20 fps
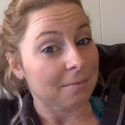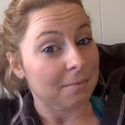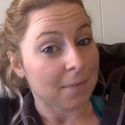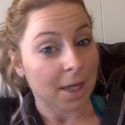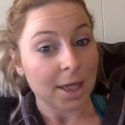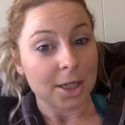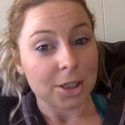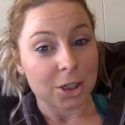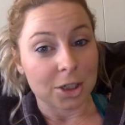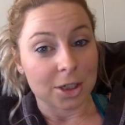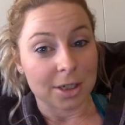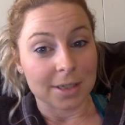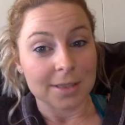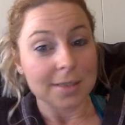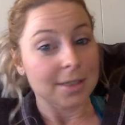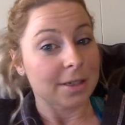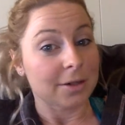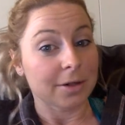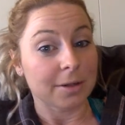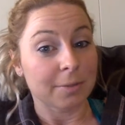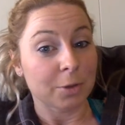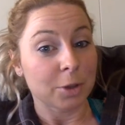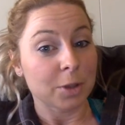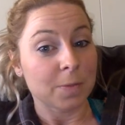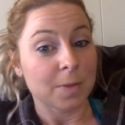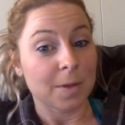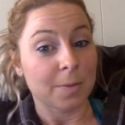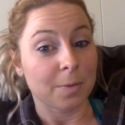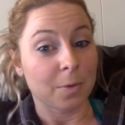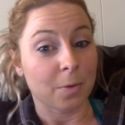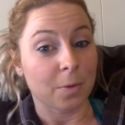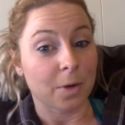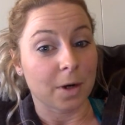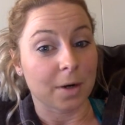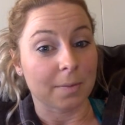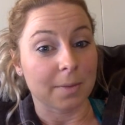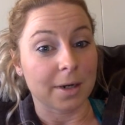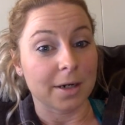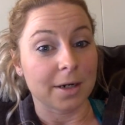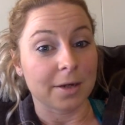much considering most people
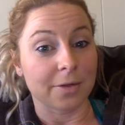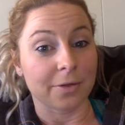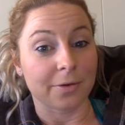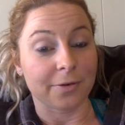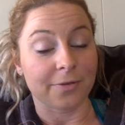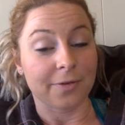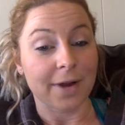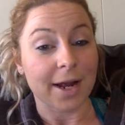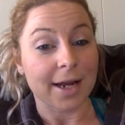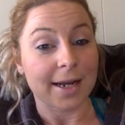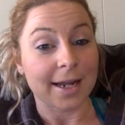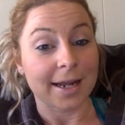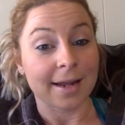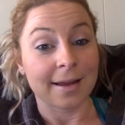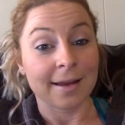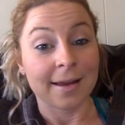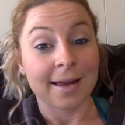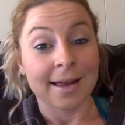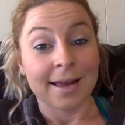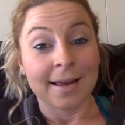work Monday through Friday